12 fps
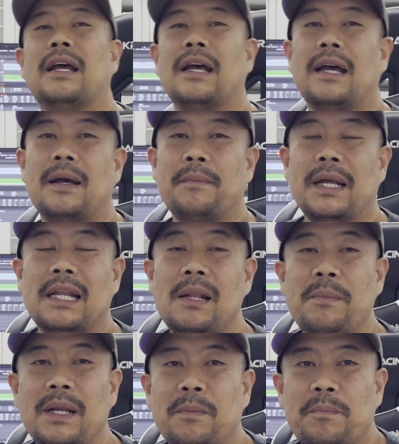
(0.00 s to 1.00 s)
A little
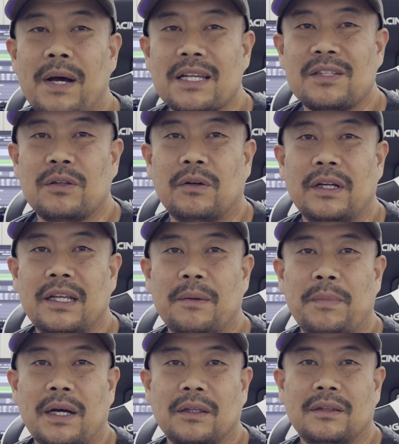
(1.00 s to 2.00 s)
bit of backstory
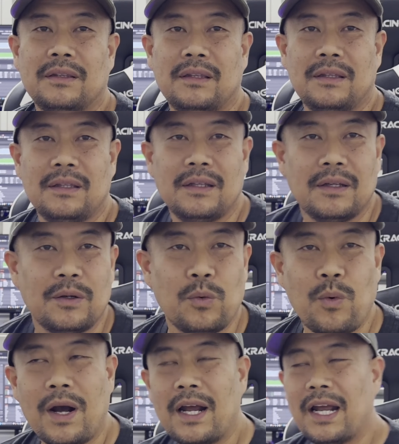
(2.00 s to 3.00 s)
about
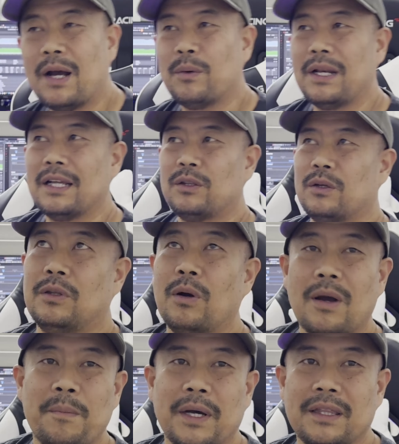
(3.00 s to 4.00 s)
why I would like to
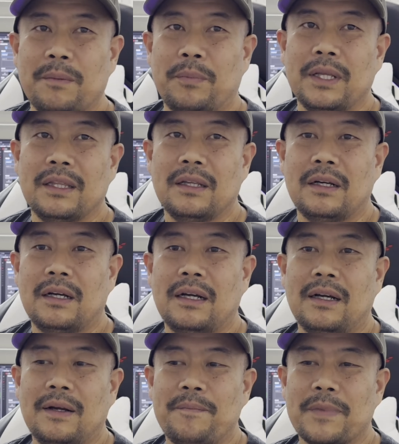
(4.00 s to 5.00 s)
talk about the printer,
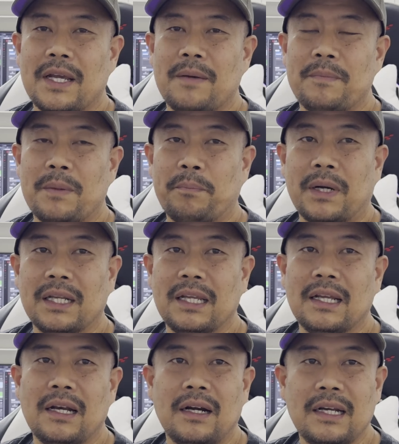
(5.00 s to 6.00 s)

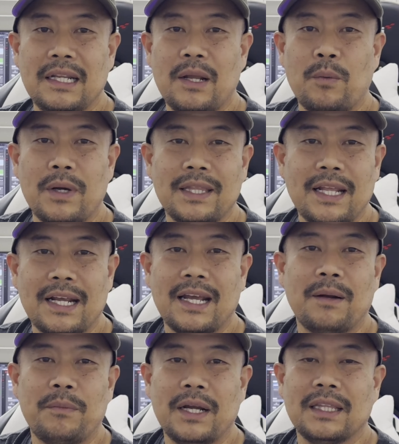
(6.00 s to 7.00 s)
particularly the one that I
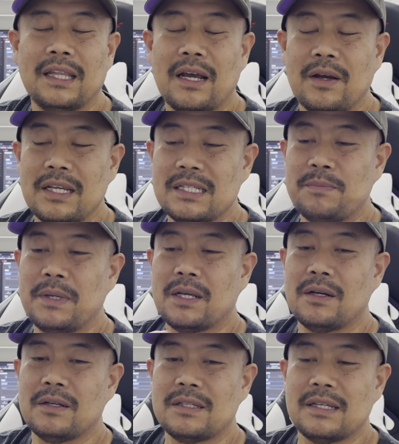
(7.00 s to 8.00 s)
have right now, is
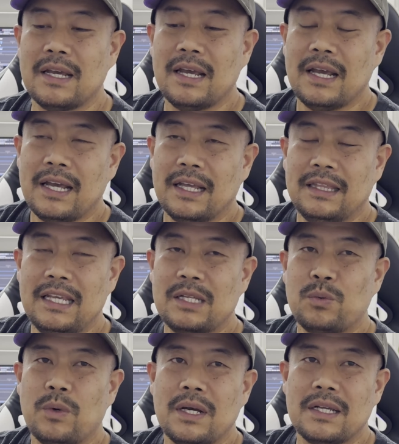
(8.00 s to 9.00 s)
because
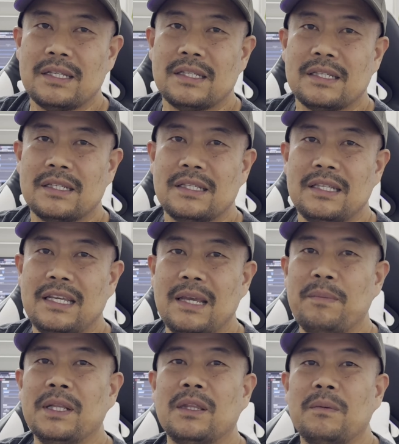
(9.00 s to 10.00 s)
this was
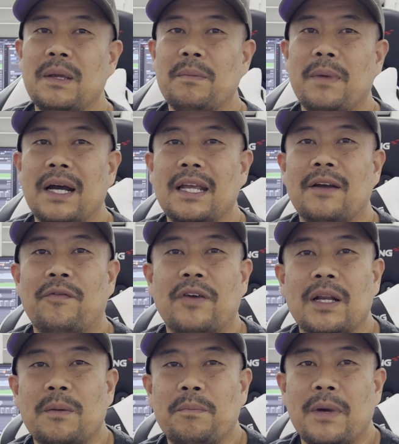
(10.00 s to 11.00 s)
given to me by a
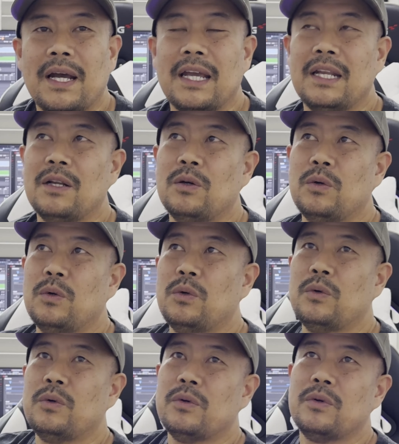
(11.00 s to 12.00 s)
friend of mine
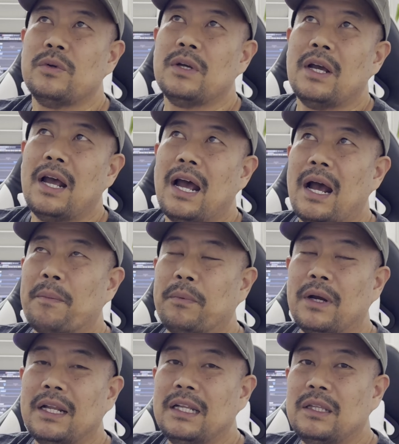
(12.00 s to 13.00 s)
who
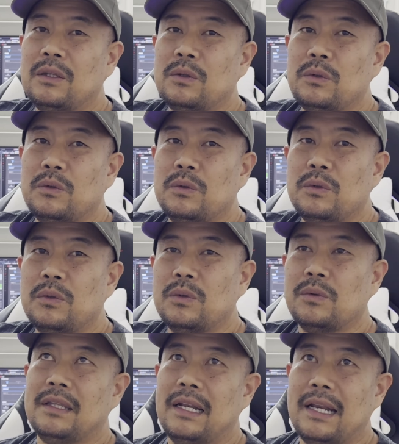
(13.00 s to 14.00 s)
upgraded to
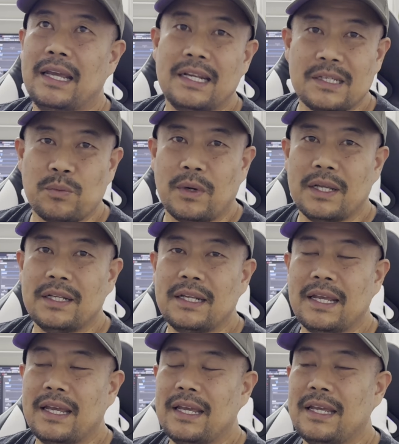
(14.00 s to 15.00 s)
the latest one,
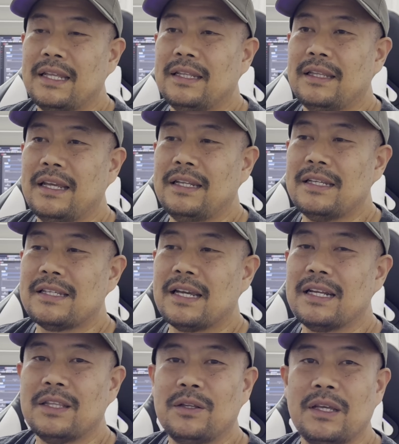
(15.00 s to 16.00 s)
and they
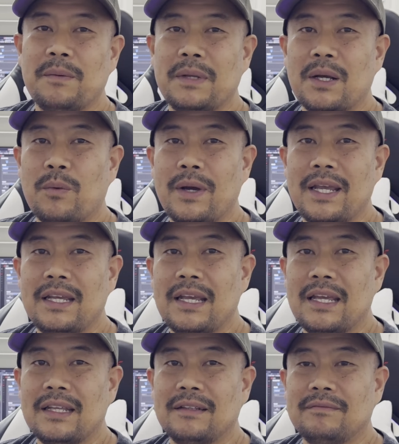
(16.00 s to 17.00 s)
decided to give it away,
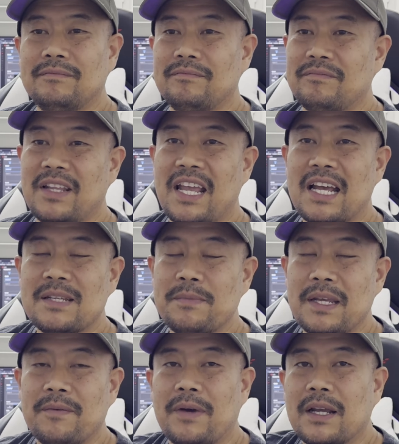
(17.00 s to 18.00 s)
and they asked
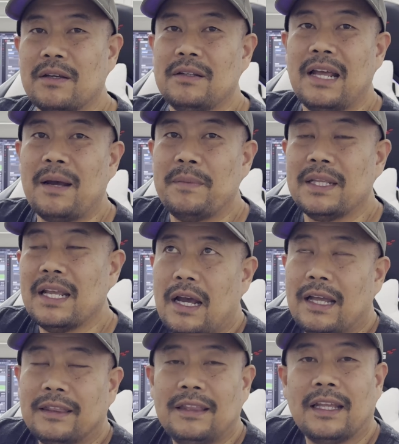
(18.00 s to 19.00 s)
me if I could have it.
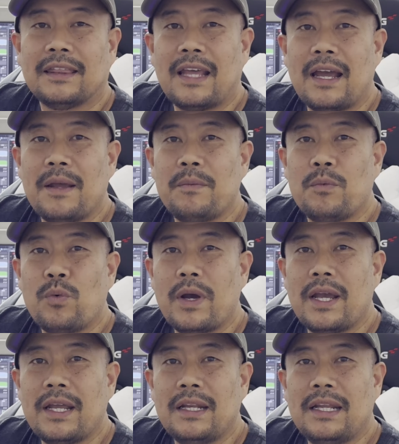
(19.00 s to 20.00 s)
At that time
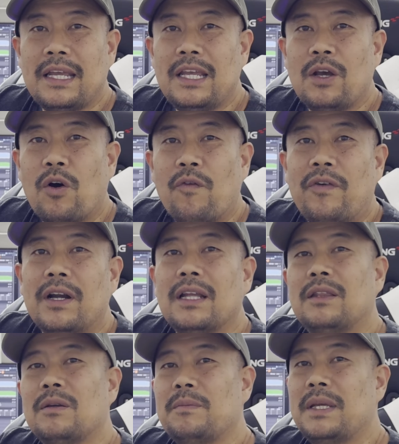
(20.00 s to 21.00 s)
when he offered
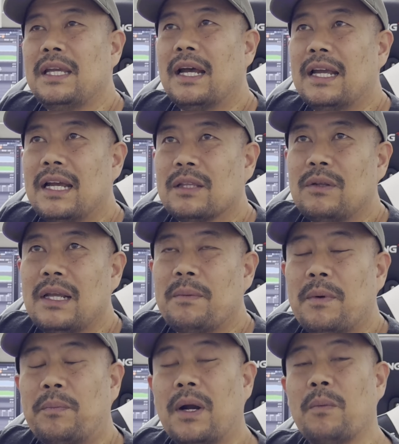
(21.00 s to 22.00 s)
it to me, I actually have
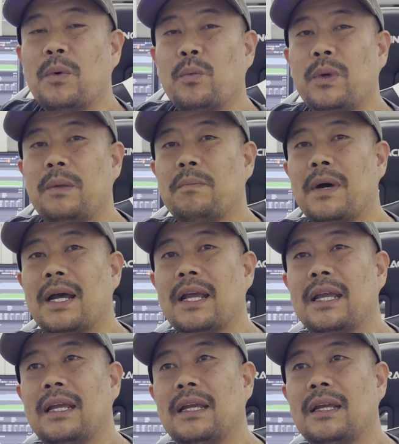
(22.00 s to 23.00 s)
a problem with
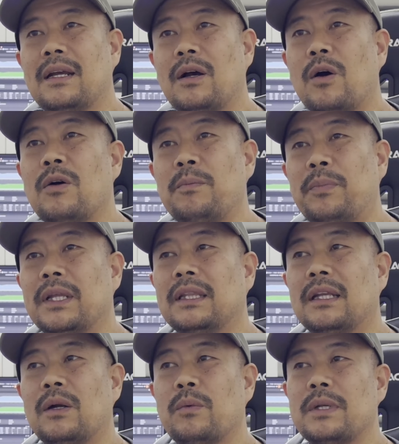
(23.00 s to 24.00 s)
my own
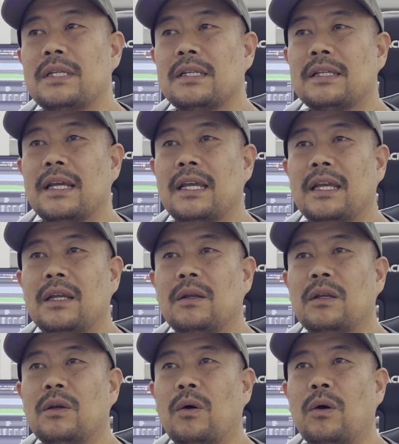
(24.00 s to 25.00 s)
printer, which is a
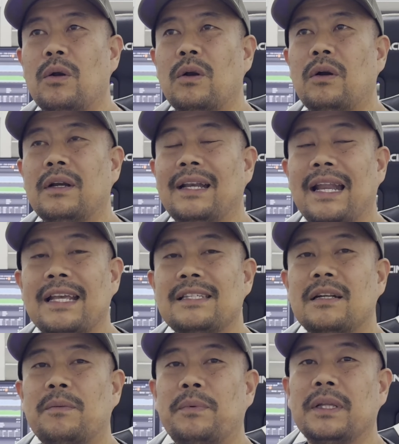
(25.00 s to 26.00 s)
colored
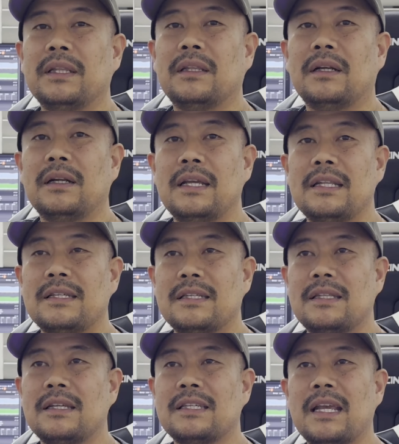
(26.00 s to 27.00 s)
laser printer. It's
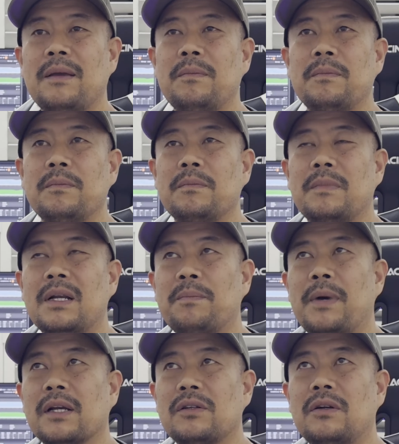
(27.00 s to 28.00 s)
the same
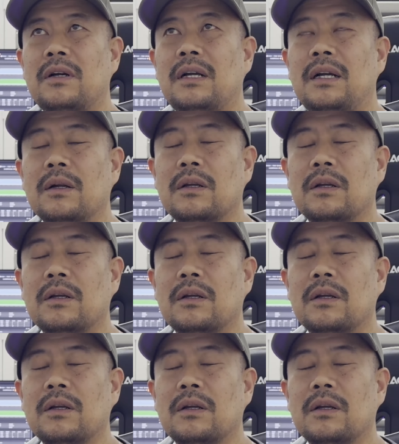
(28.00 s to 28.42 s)
manufacturer,